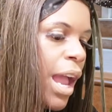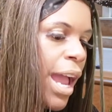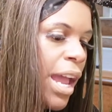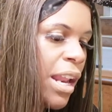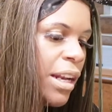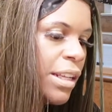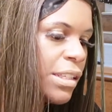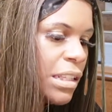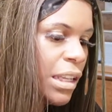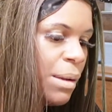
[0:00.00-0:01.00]
And
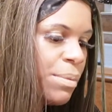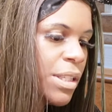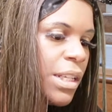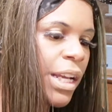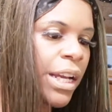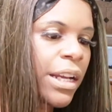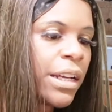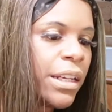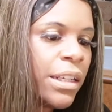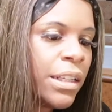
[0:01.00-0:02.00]
this
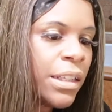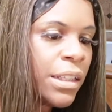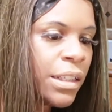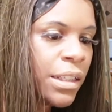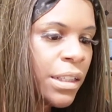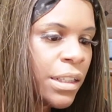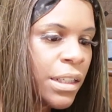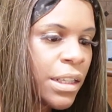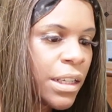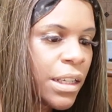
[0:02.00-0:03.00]
lipstick
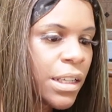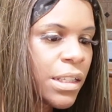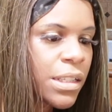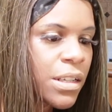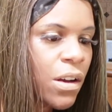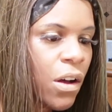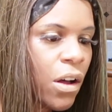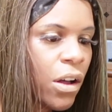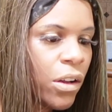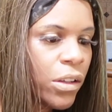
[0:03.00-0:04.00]
is
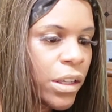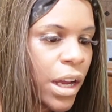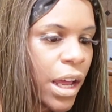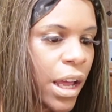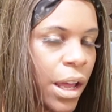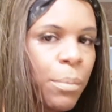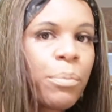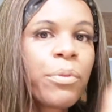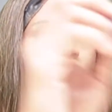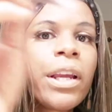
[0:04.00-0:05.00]
called
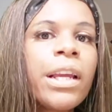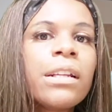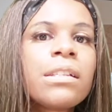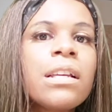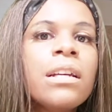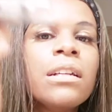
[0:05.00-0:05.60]
Breeze.